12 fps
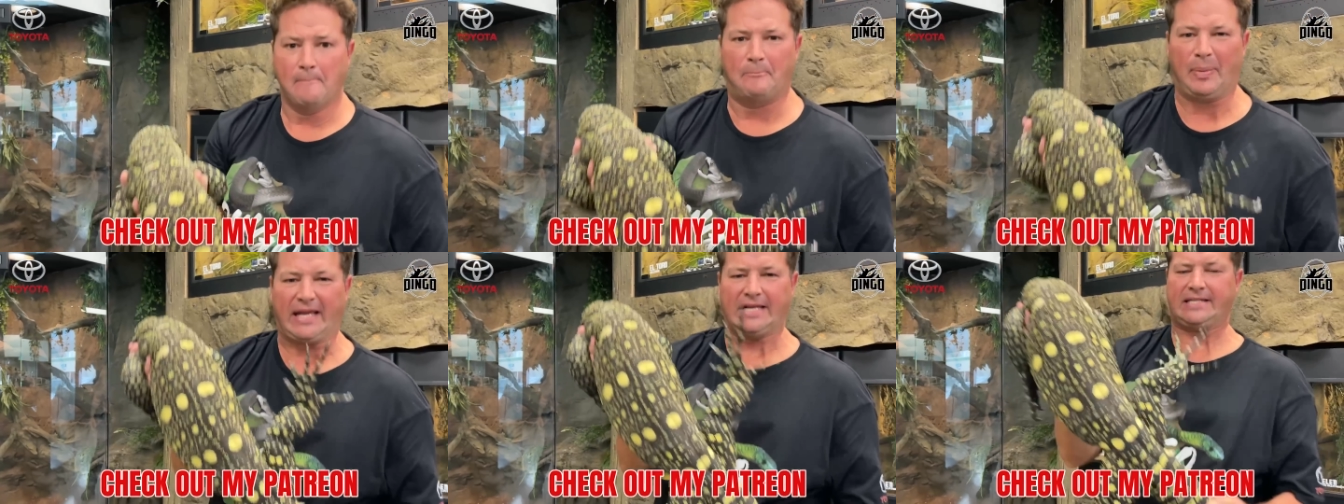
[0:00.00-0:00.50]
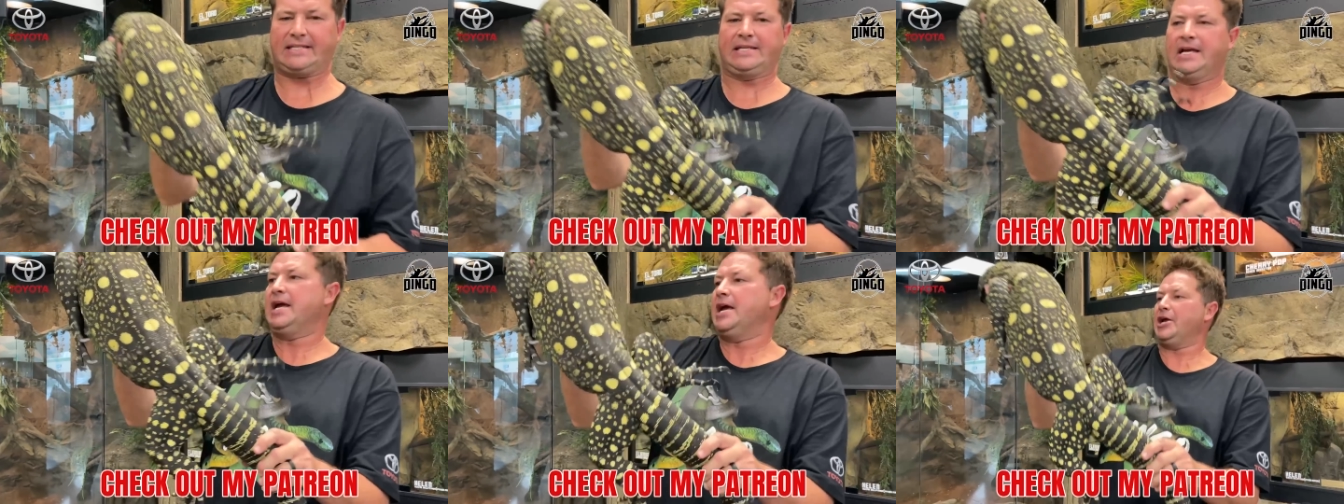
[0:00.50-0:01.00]
biggest,
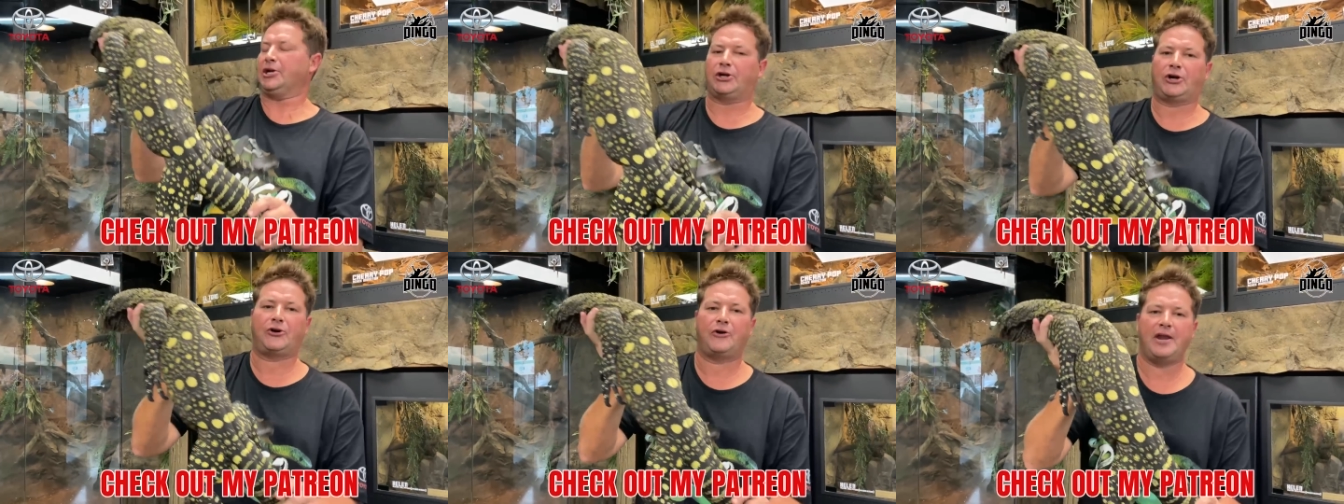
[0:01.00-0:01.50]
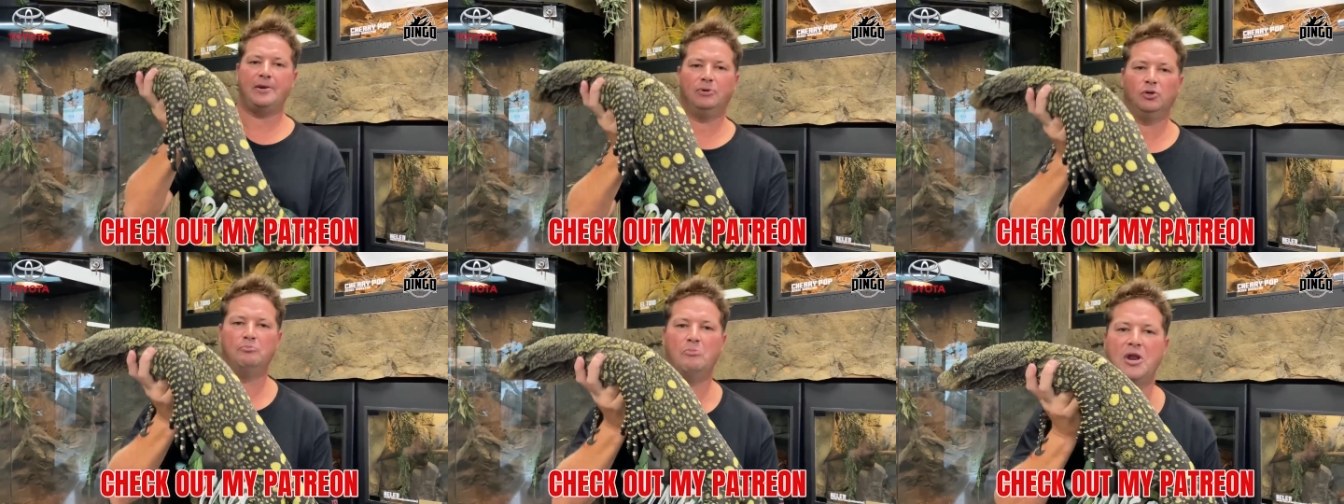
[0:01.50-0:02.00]

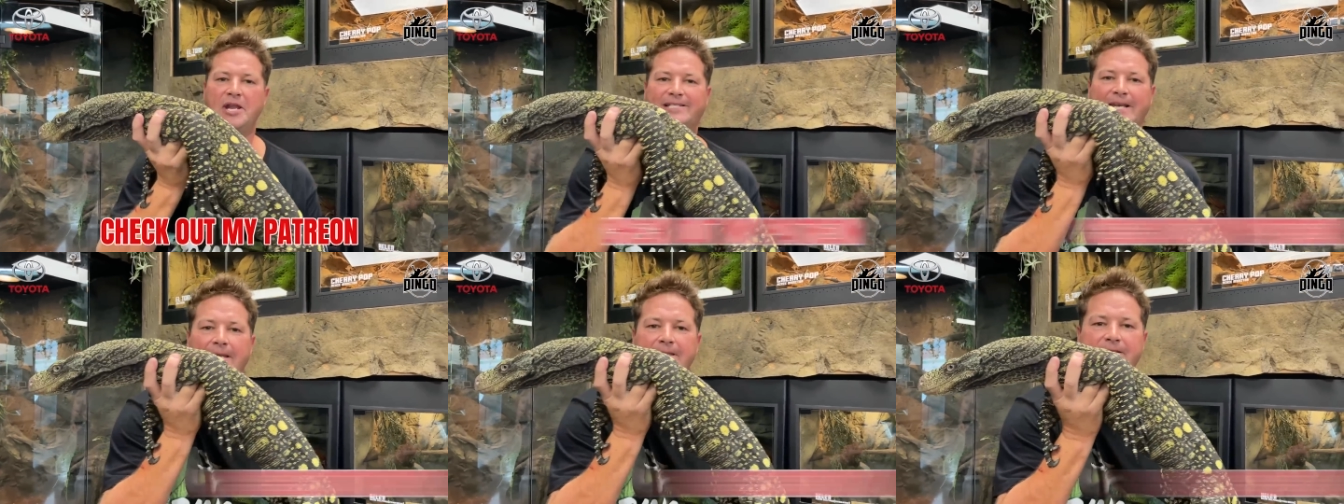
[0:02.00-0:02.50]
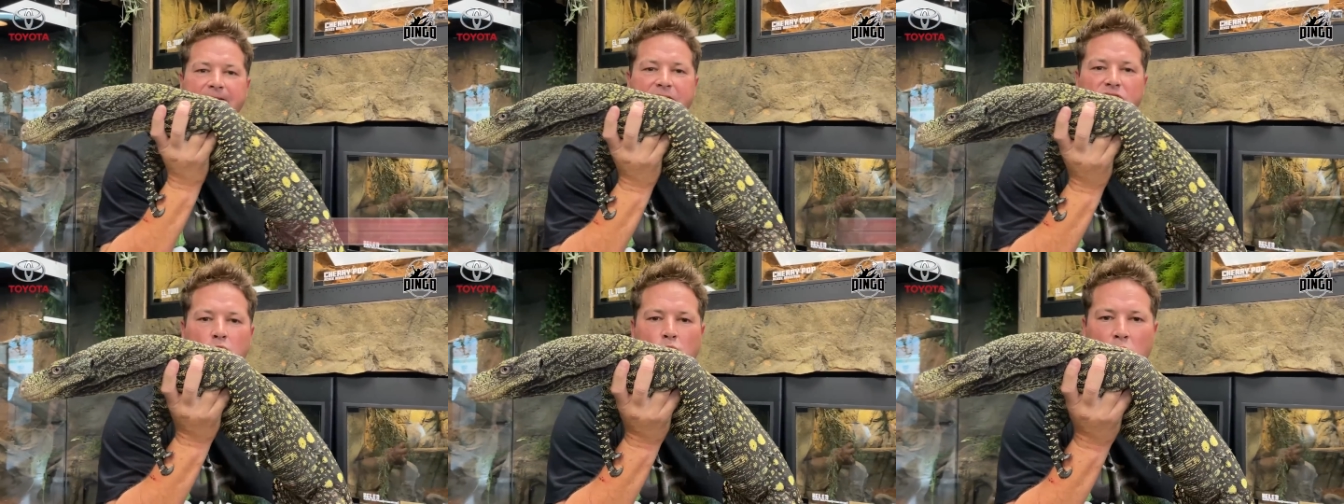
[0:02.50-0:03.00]
incredible monitor lizards
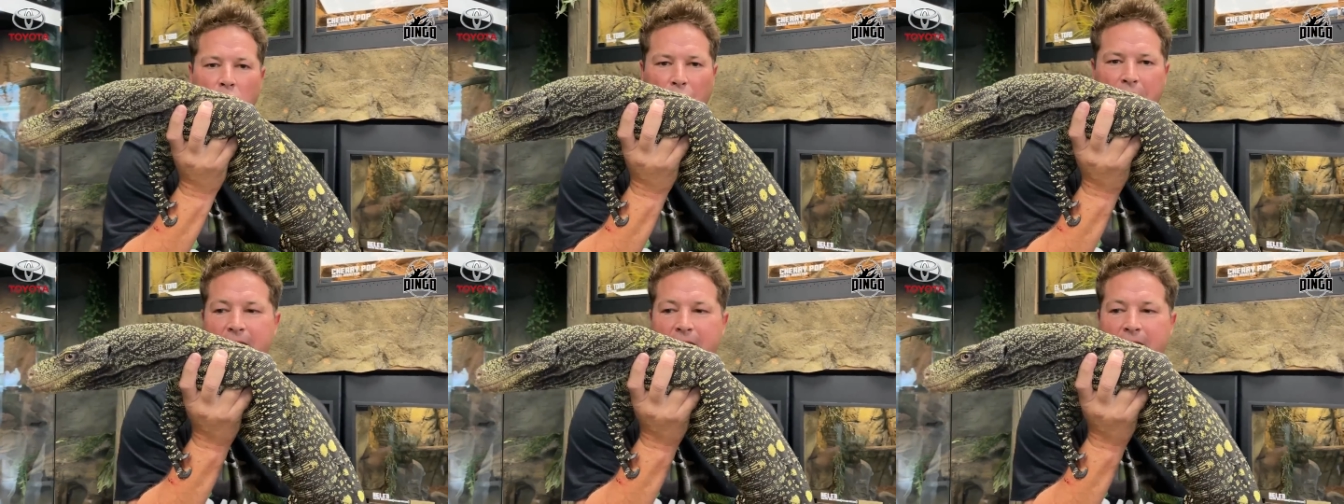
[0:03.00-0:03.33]
in the world.